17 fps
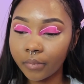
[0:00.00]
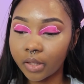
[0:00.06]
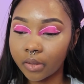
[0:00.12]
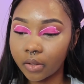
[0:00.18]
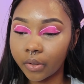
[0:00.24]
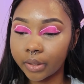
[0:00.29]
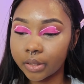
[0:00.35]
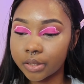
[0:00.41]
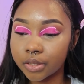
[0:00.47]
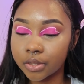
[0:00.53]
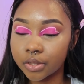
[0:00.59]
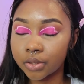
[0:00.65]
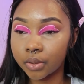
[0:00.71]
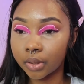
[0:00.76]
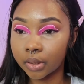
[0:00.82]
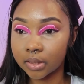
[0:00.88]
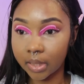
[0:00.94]
they're going to treat
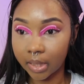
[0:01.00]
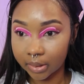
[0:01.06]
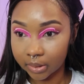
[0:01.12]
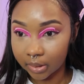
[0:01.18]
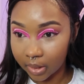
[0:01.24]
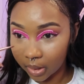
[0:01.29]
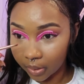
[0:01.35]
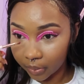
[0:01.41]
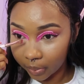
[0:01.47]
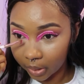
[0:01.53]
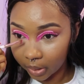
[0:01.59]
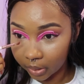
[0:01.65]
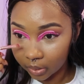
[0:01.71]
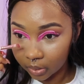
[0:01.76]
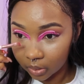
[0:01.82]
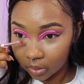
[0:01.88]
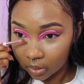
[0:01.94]
you exactly that
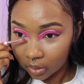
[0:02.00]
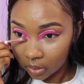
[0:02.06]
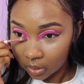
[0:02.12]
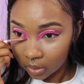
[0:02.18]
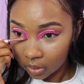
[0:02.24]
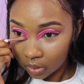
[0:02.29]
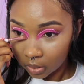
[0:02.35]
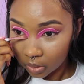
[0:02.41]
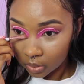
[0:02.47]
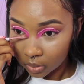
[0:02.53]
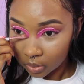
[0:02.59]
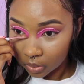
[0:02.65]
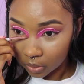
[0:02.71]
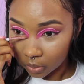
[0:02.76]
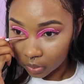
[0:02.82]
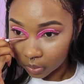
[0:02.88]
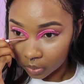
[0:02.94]
way.
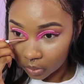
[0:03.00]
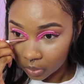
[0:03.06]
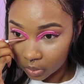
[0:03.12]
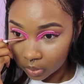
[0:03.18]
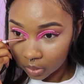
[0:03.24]
So